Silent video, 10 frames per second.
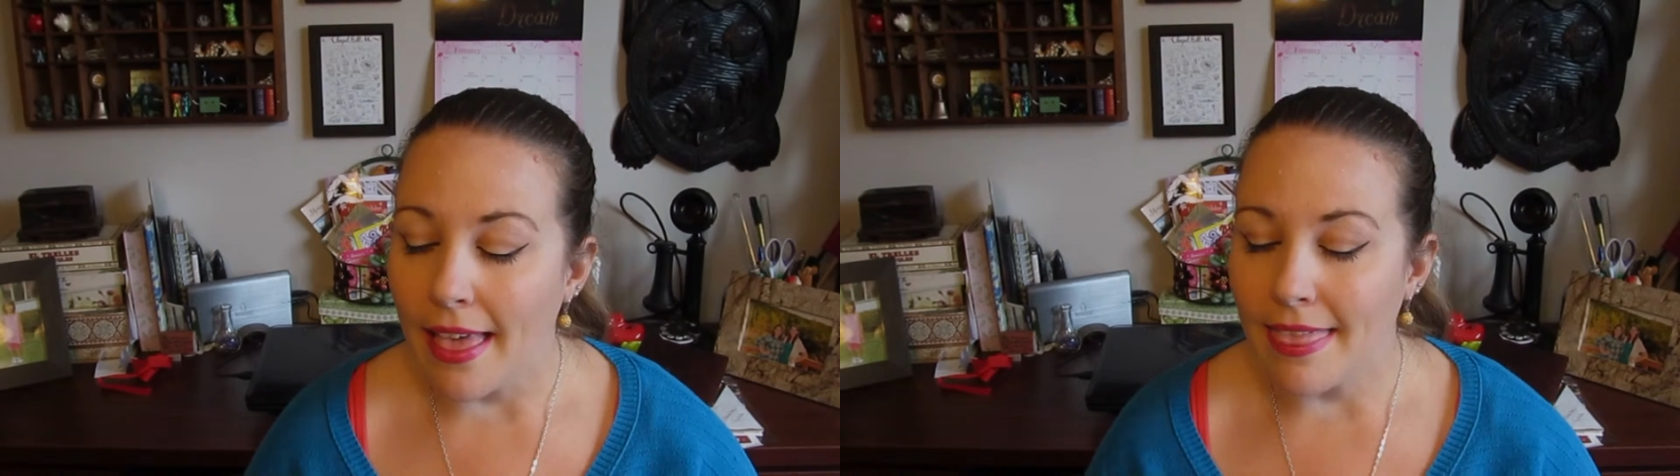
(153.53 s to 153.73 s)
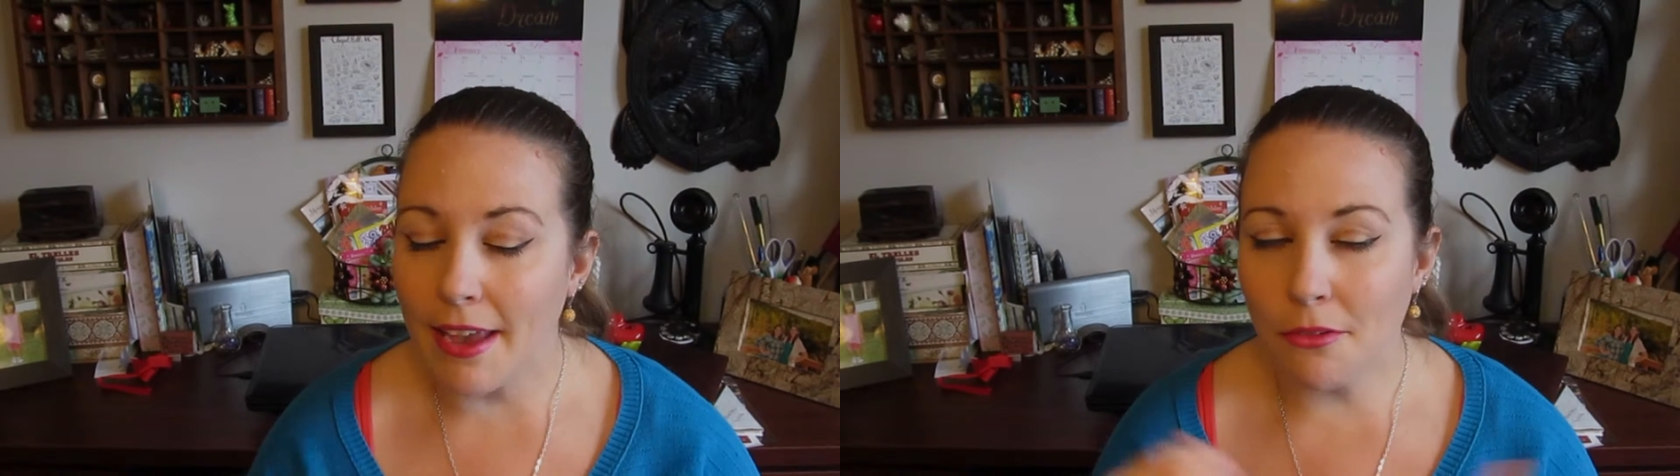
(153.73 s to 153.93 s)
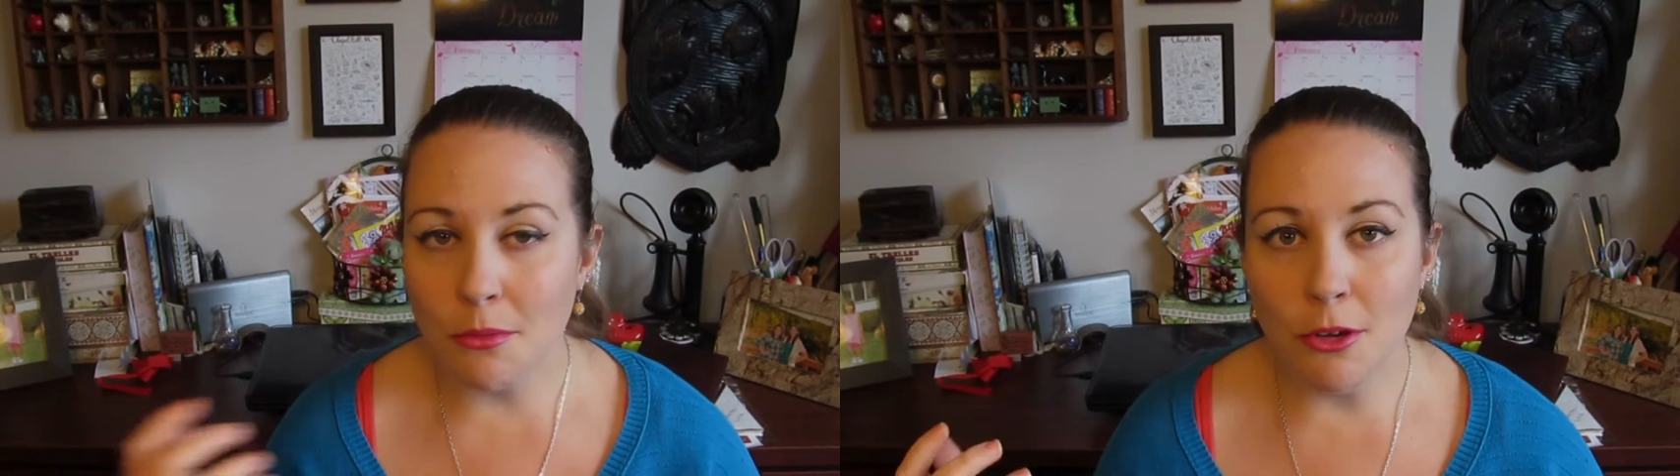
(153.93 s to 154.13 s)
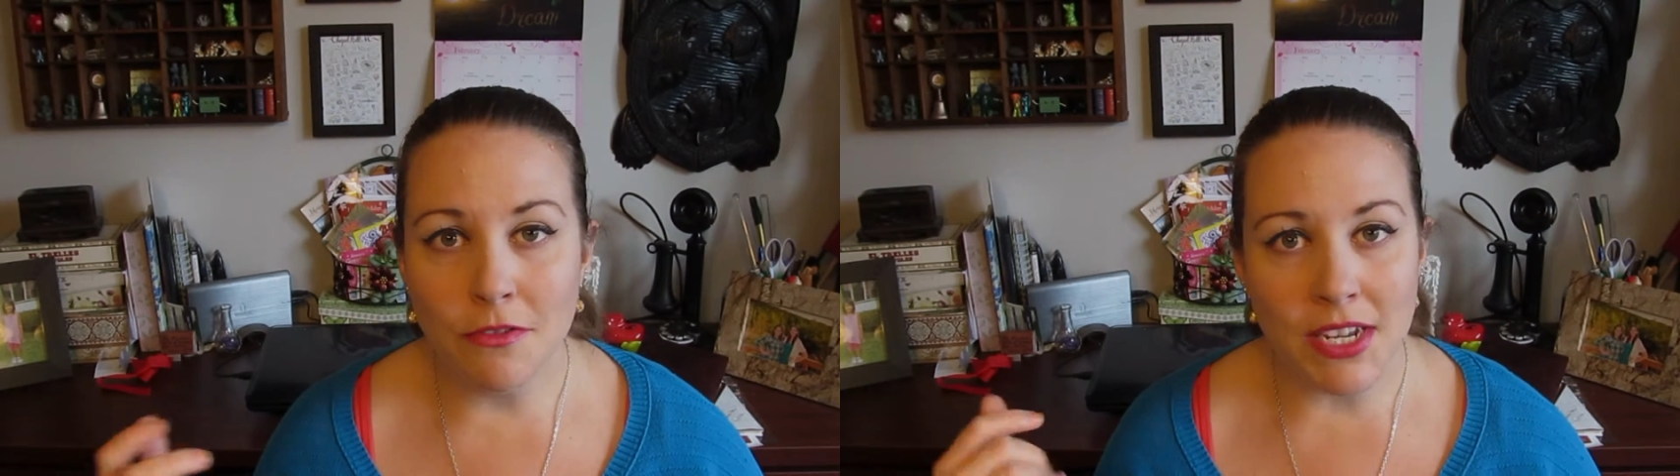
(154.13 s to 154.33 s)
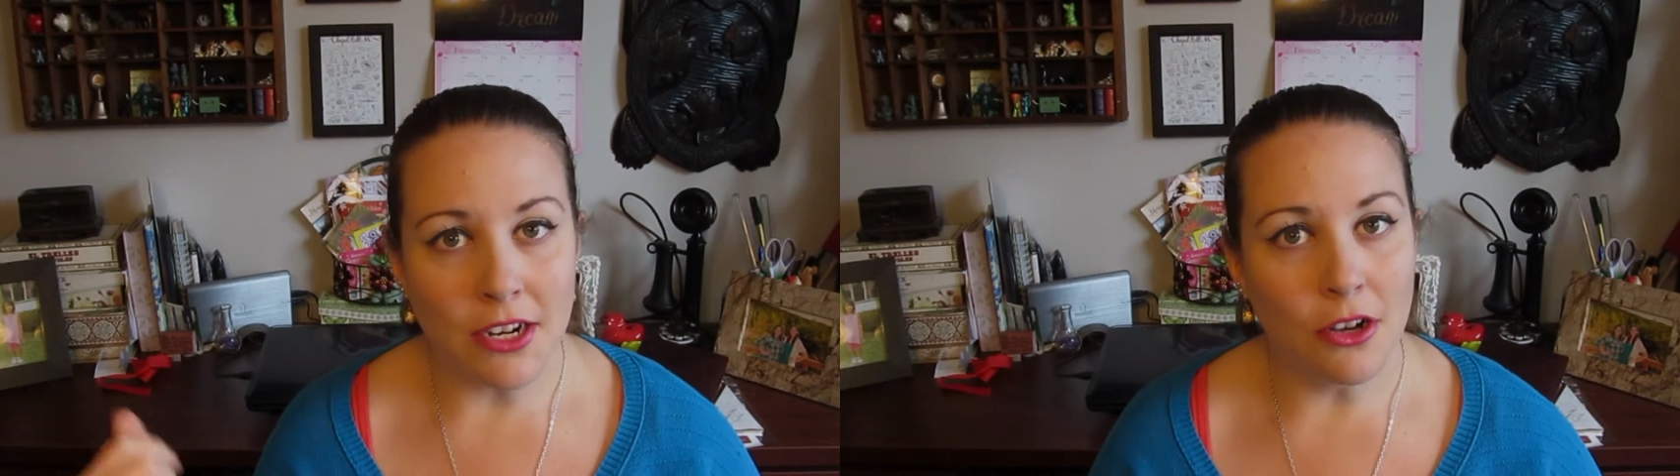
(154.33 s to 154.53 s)
They
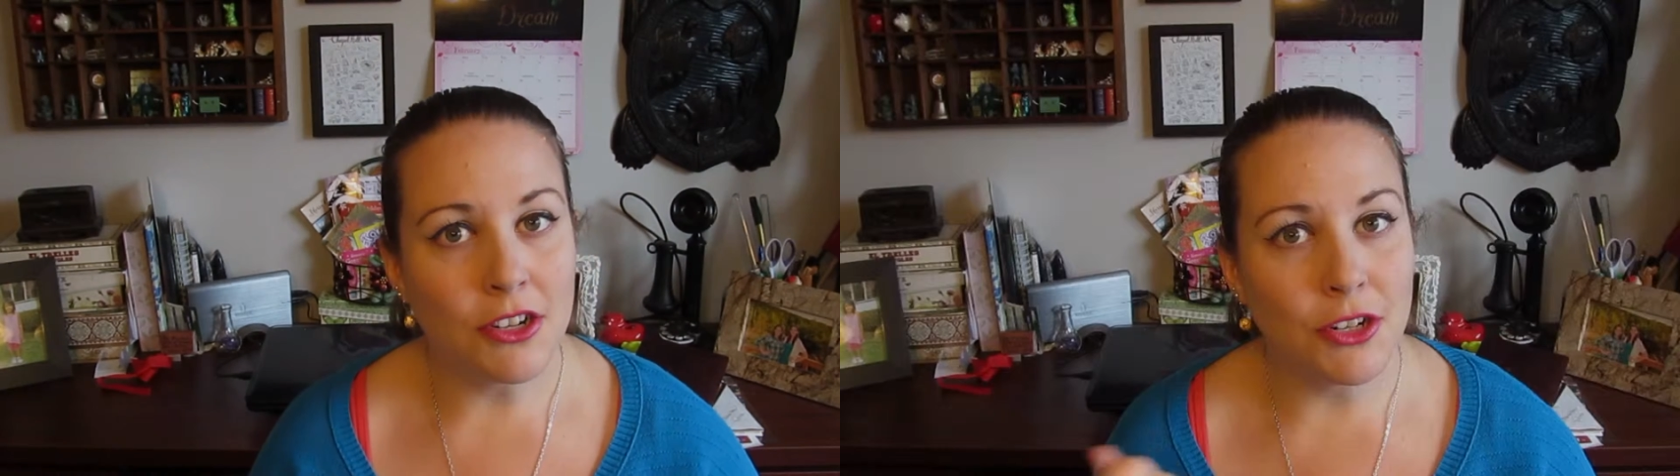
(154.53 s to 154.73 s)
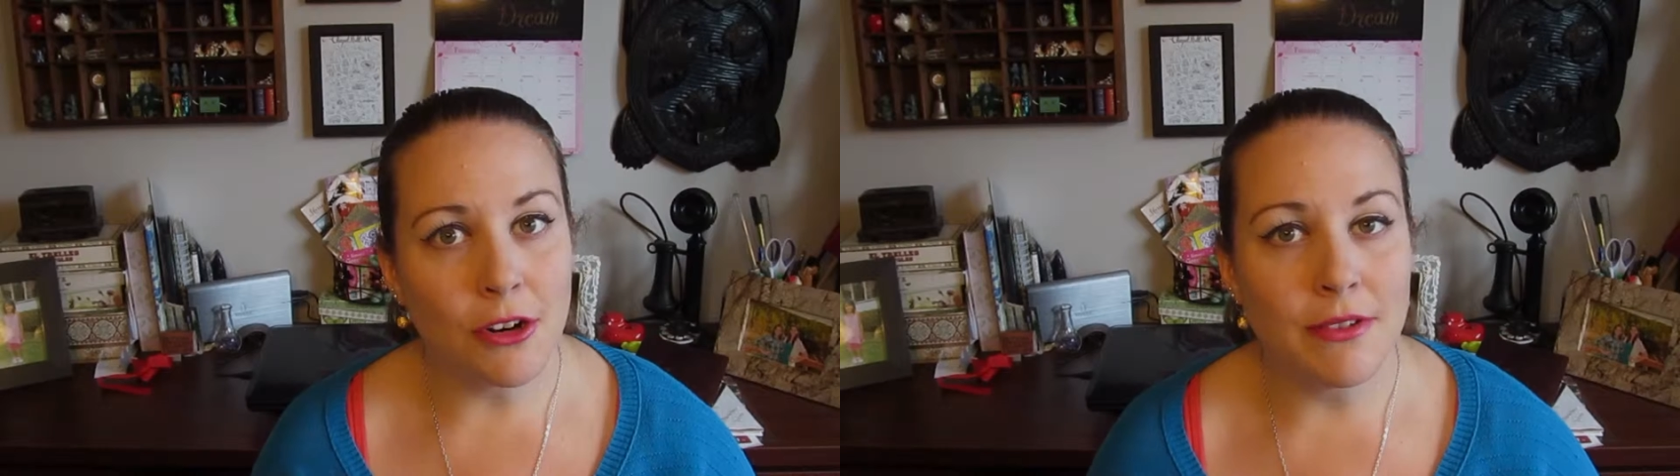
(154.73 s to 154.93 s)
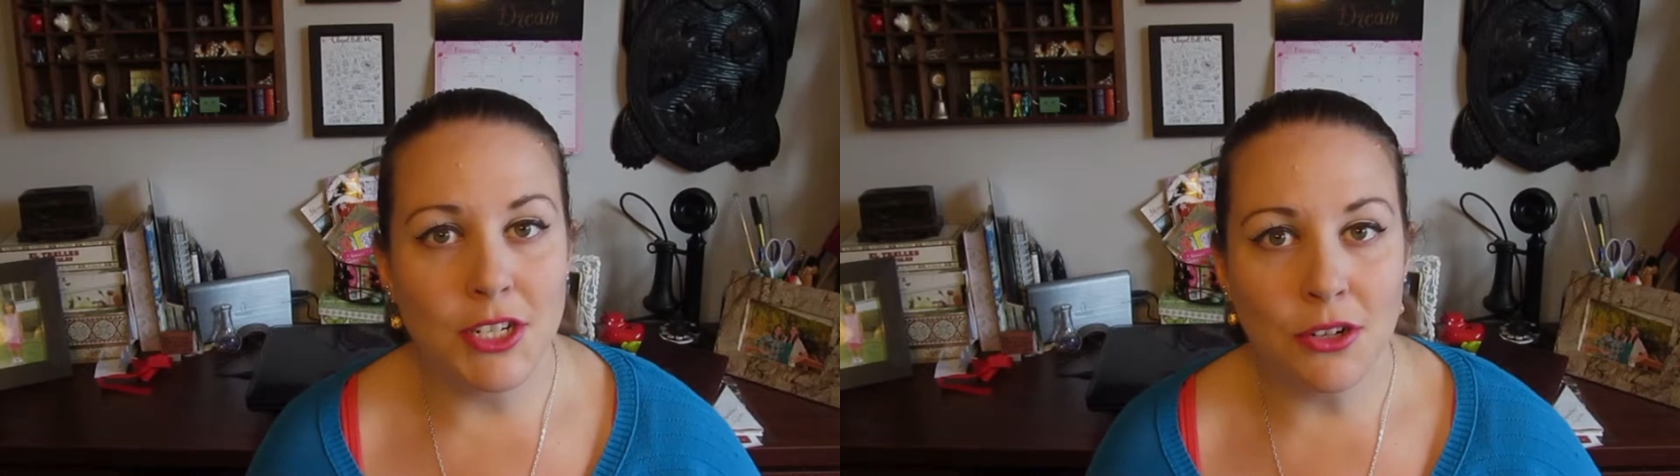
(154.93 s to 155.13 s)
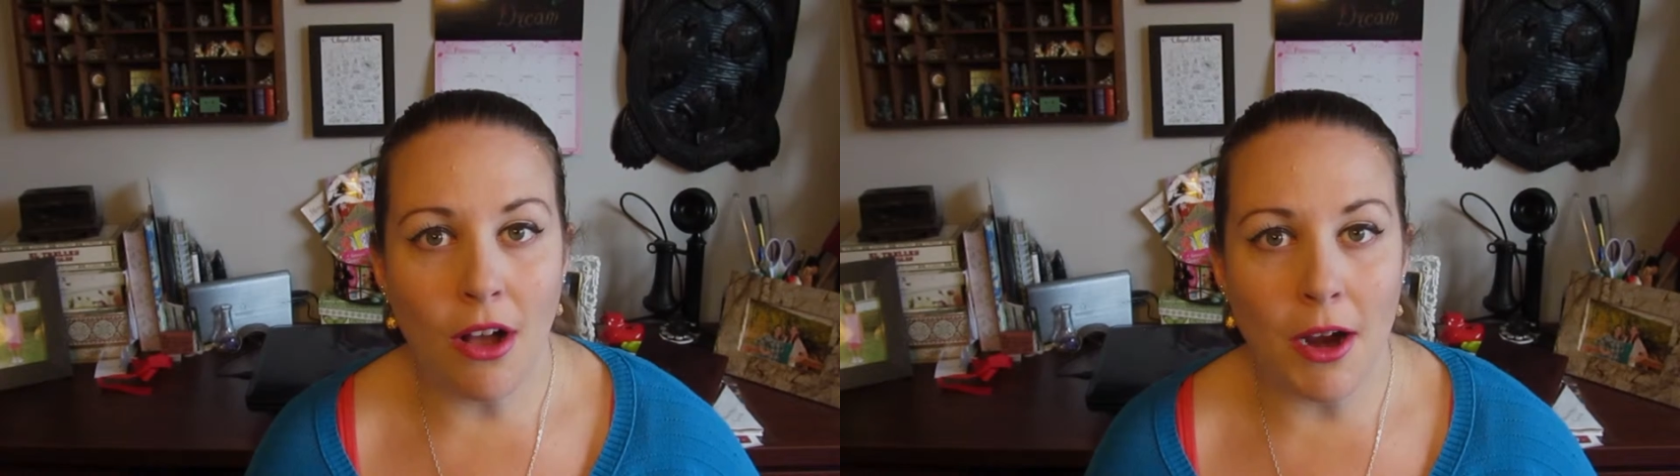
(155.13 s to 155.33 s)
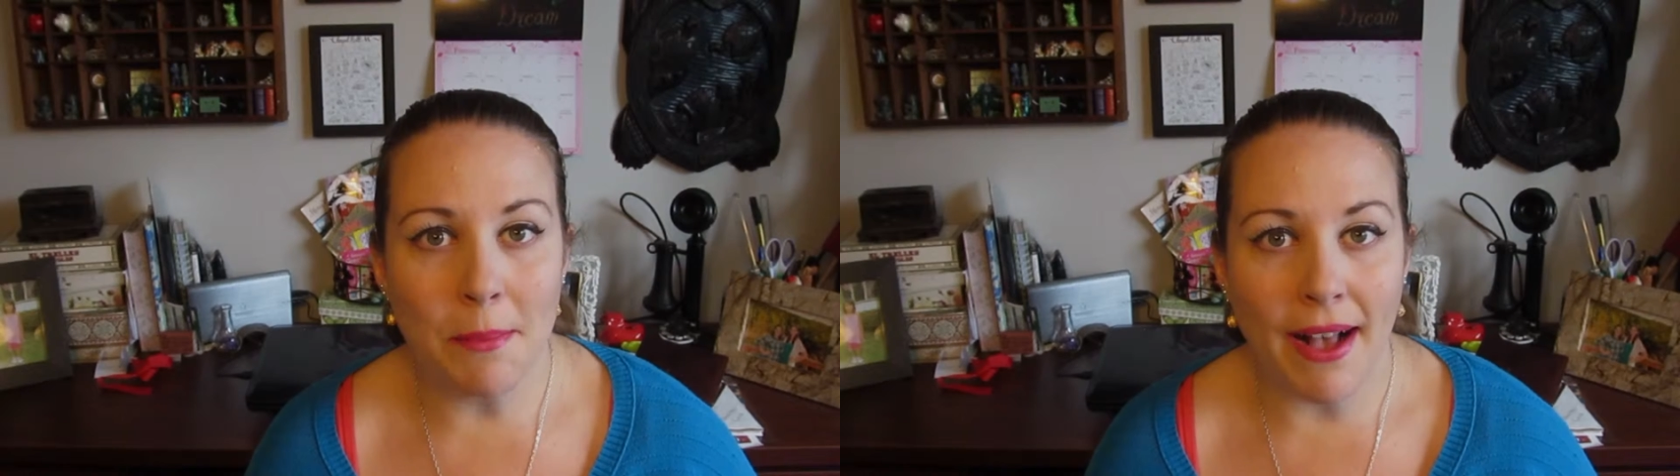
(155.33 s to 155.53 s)
removed it, hooked her original
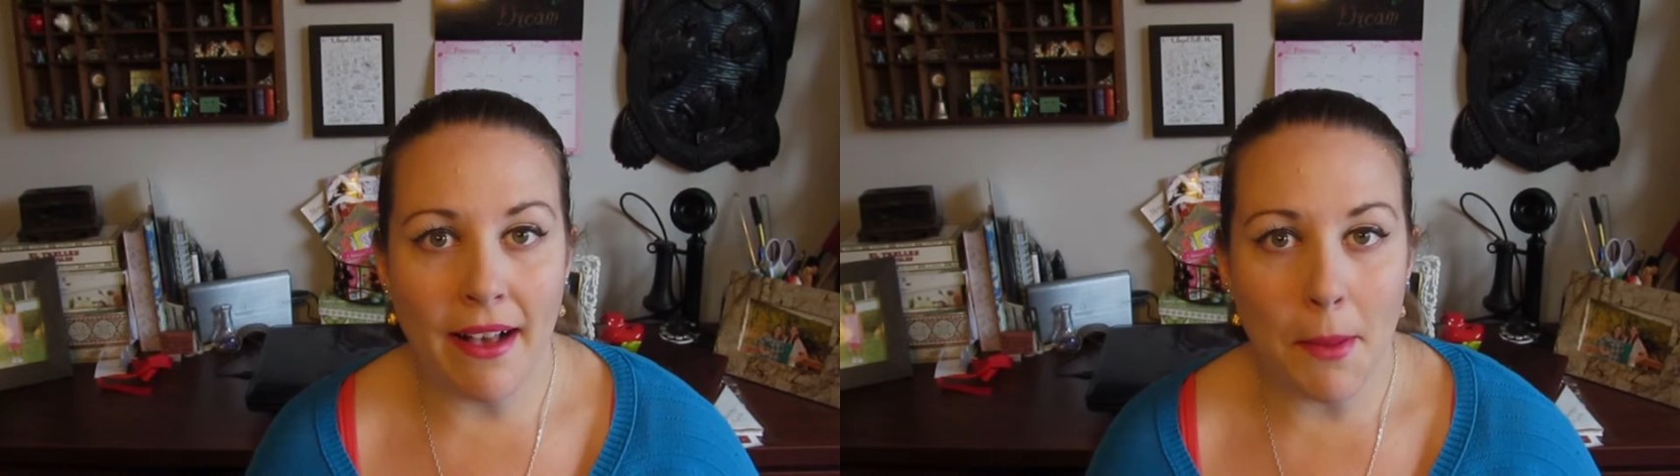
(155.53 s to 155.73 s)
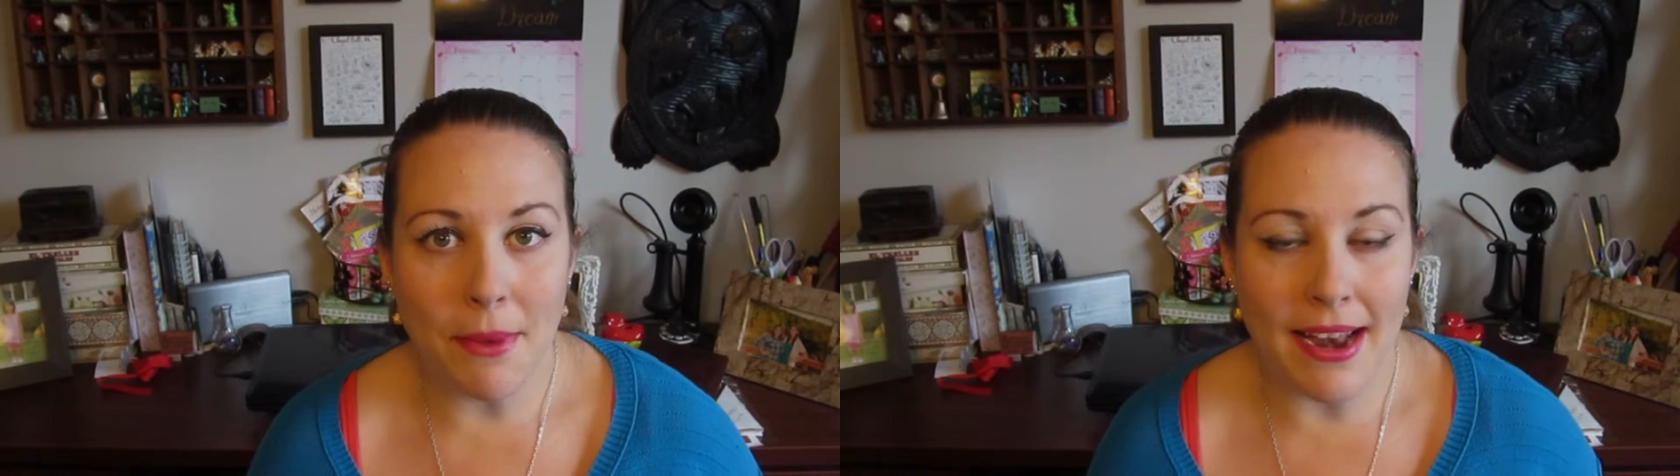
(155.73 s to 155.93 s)
heart back up,